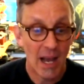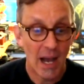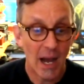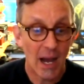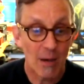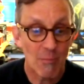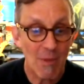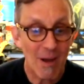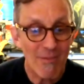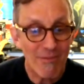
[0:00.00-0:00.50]

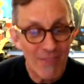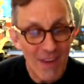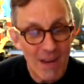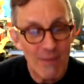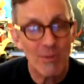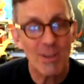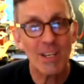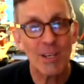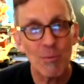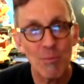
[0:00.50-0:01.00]
My
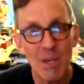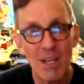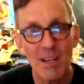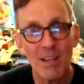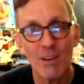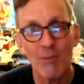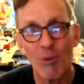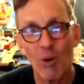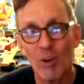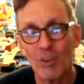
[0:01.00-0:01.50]
favorite
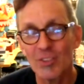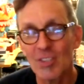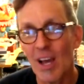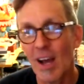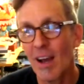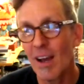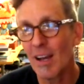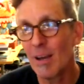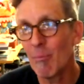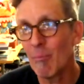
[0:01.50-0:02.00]
comedian of all
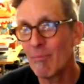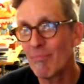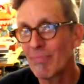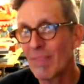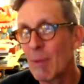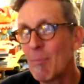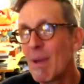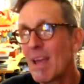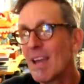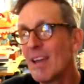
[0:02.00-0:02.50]
time,
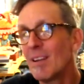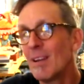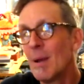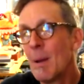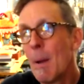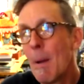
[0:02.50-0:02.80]
man.